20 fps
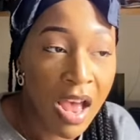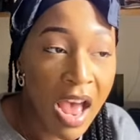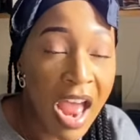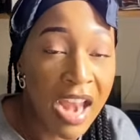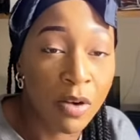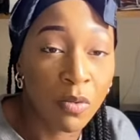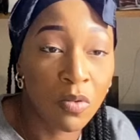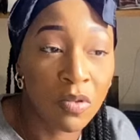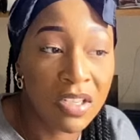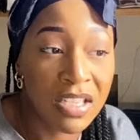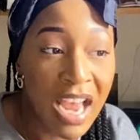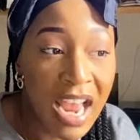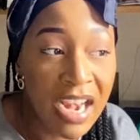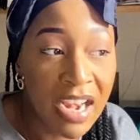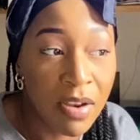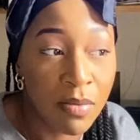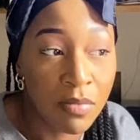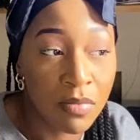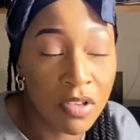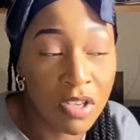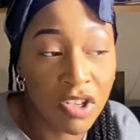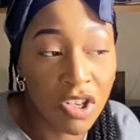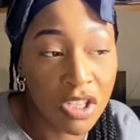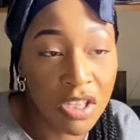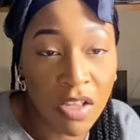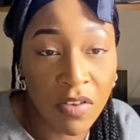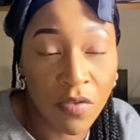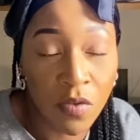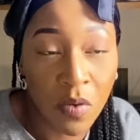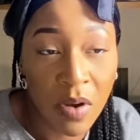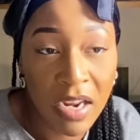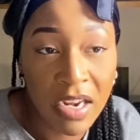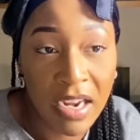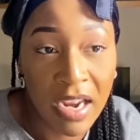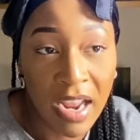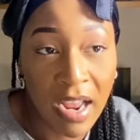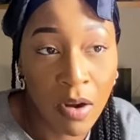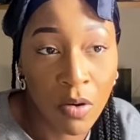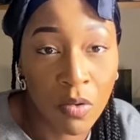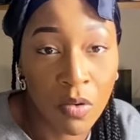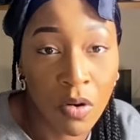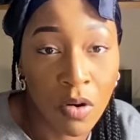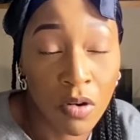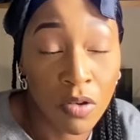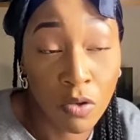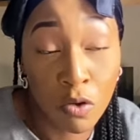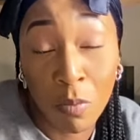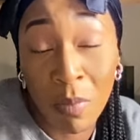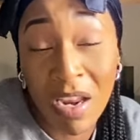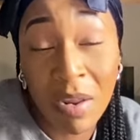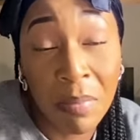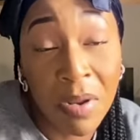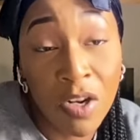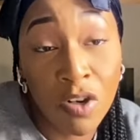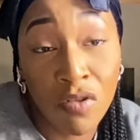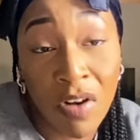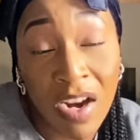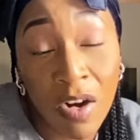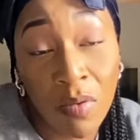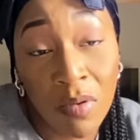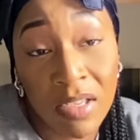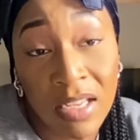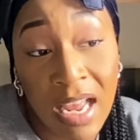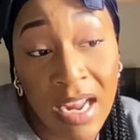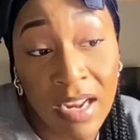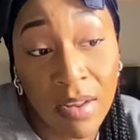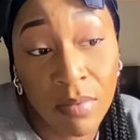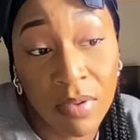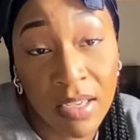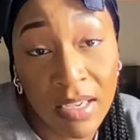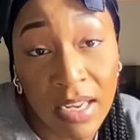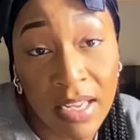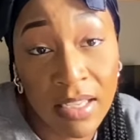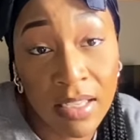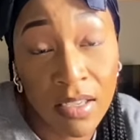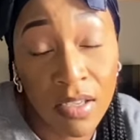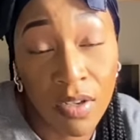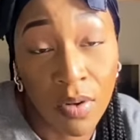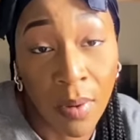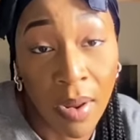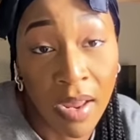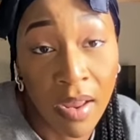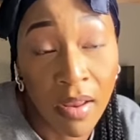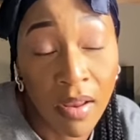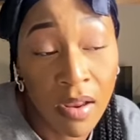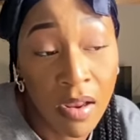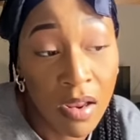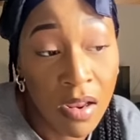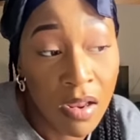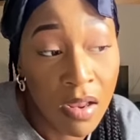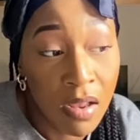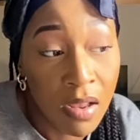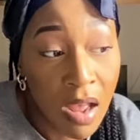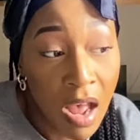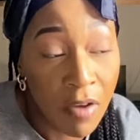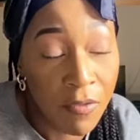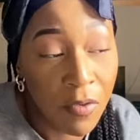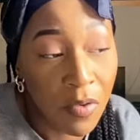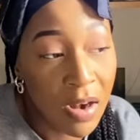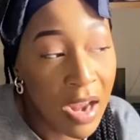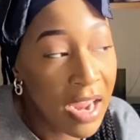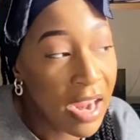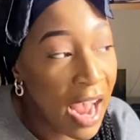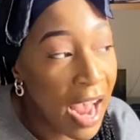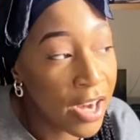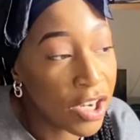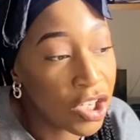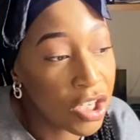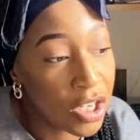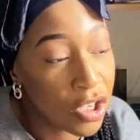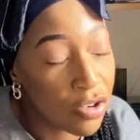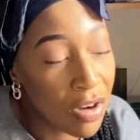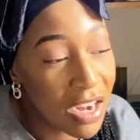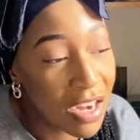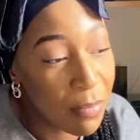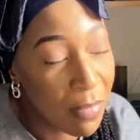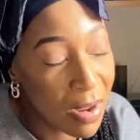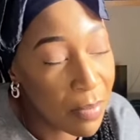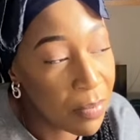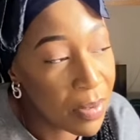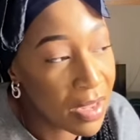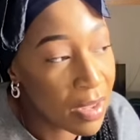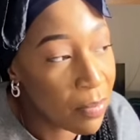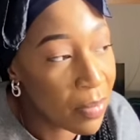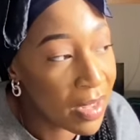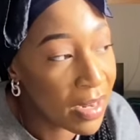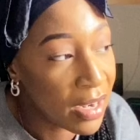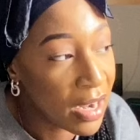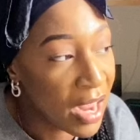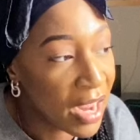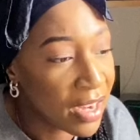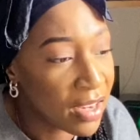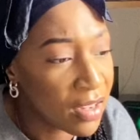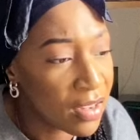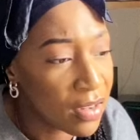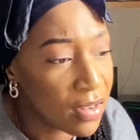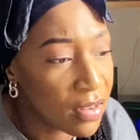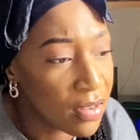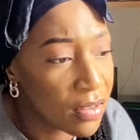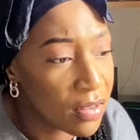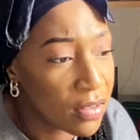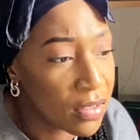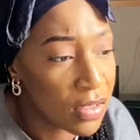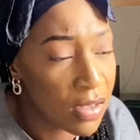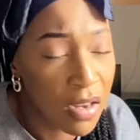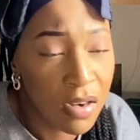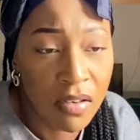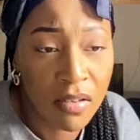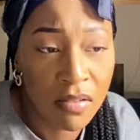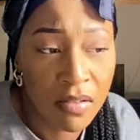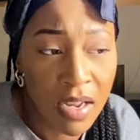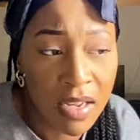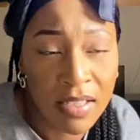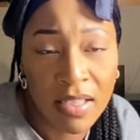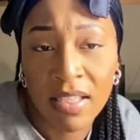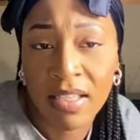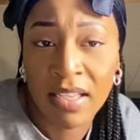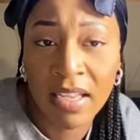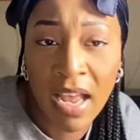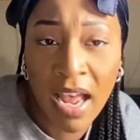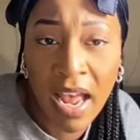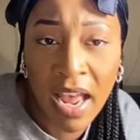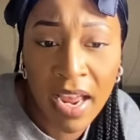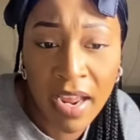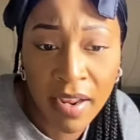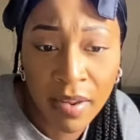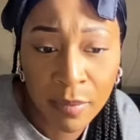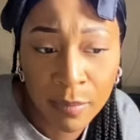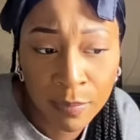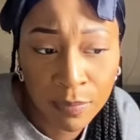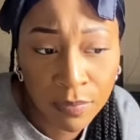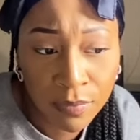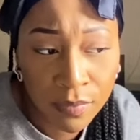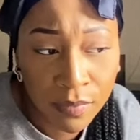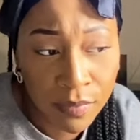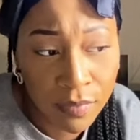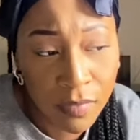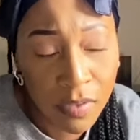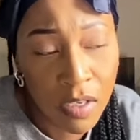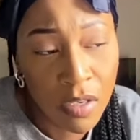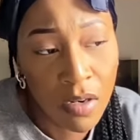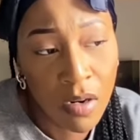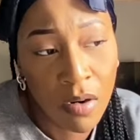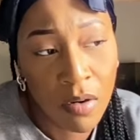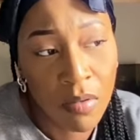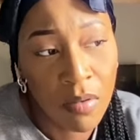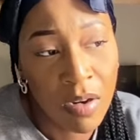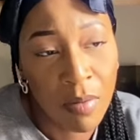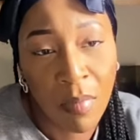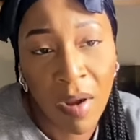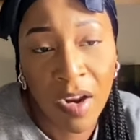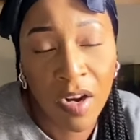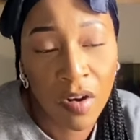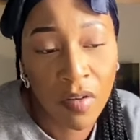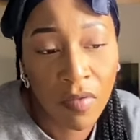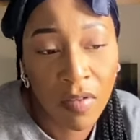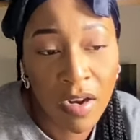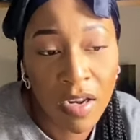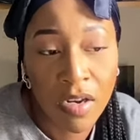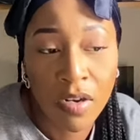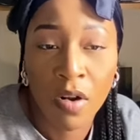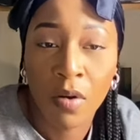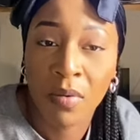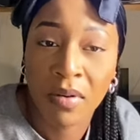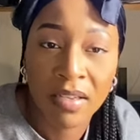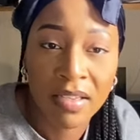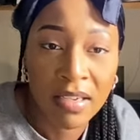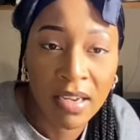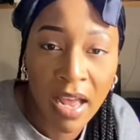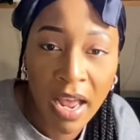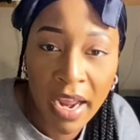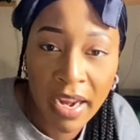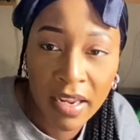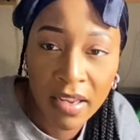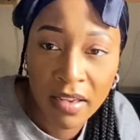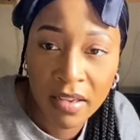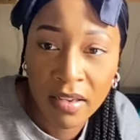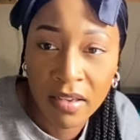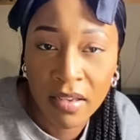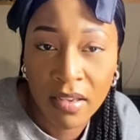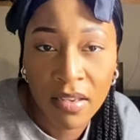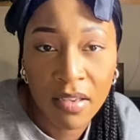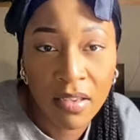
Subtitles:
And will tell him to just avoid it at all costs. Or maybe Drake will tell him to listen to it. I feel like actually Drake might be a bit like, son, there's this guy. You know, in my career, you know what it's like.